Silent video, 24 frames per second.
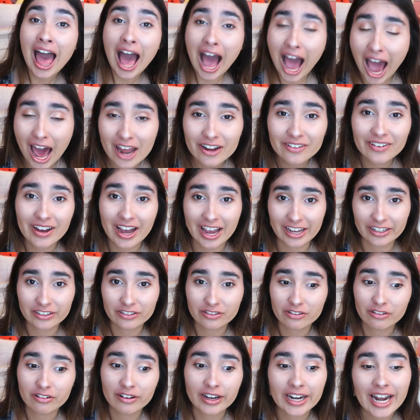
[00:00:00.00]
out of high
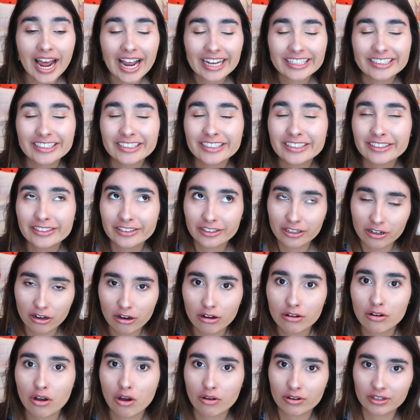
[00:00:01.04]
school, and I
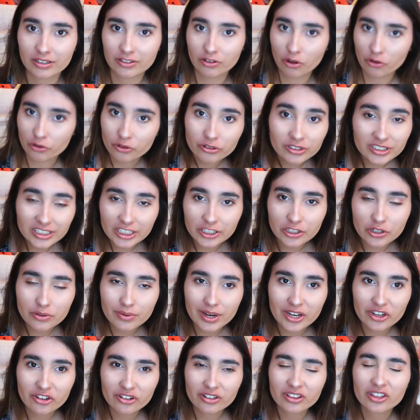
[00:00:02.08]
still go to social
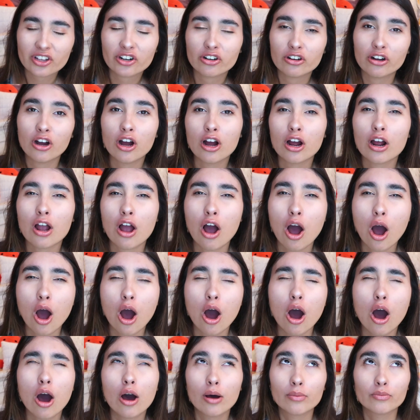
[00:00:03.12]
situations that are
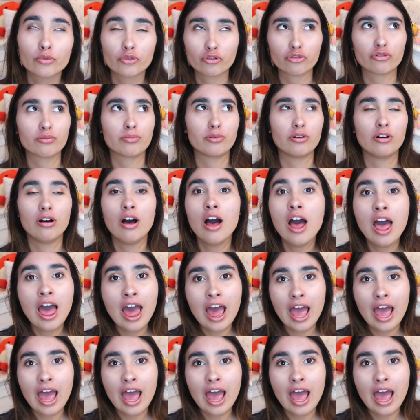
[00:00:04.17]
uncomfortable,